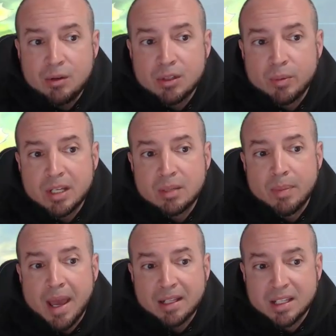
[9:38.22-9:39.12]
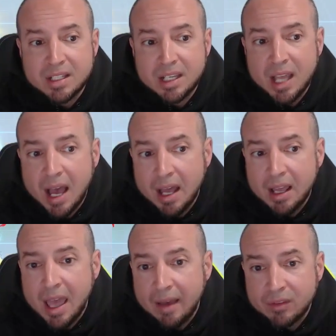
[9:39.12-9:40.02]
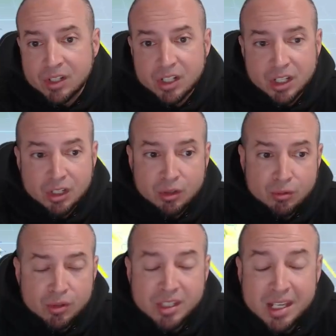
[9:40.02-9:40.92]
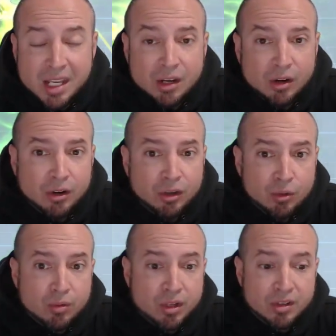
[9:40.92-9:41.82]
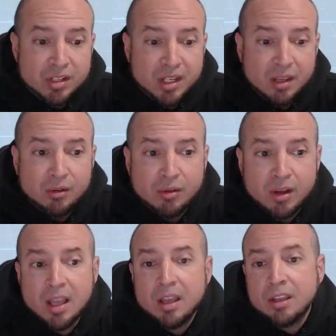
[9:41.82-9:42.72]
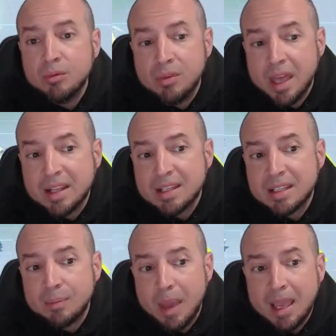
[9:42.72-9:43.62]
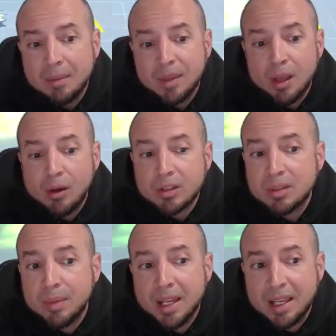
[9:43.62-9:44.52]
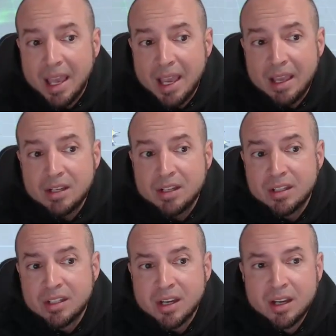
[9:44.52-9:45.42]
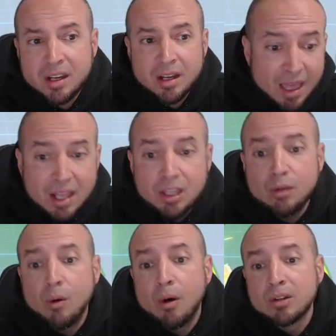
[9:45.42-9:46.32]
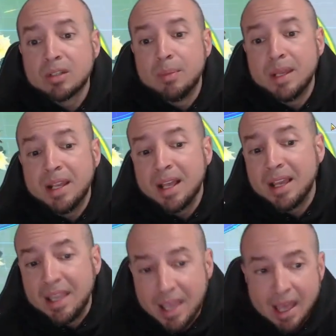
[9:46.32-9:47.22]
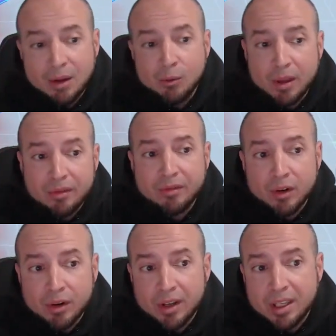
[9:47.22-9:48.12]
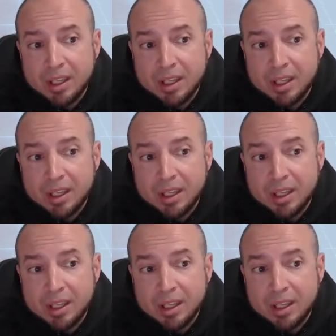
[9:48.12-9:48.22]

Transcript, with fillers: then you switch back to Tiana after she you see her use her skill, you then spam the ultimate engage, and then you ultimate again with